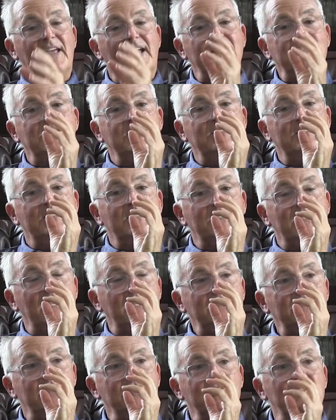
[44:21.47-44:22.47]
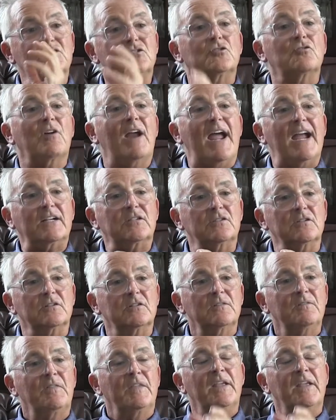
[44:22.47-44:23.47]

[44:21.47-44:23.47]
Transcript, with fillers: That's a that's a detractor